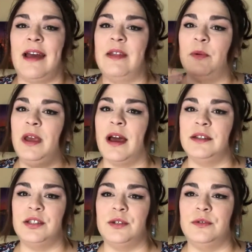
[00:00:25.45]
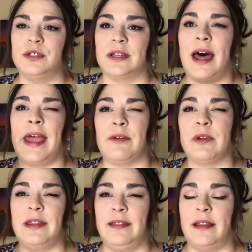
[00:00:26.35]
And then we got into July,
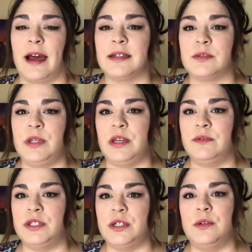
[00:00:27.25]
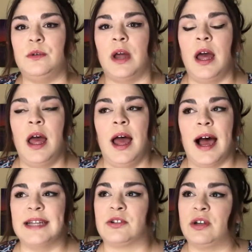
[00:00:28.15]
really the last week of June,
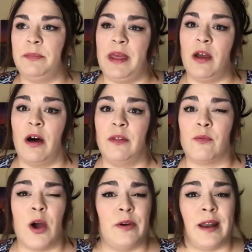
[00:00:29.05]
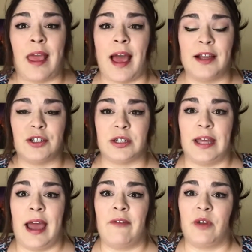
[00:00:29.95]
I started being on the road and I
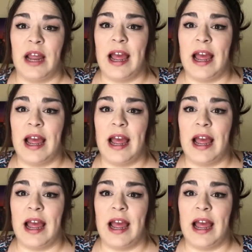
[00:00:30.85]
actually have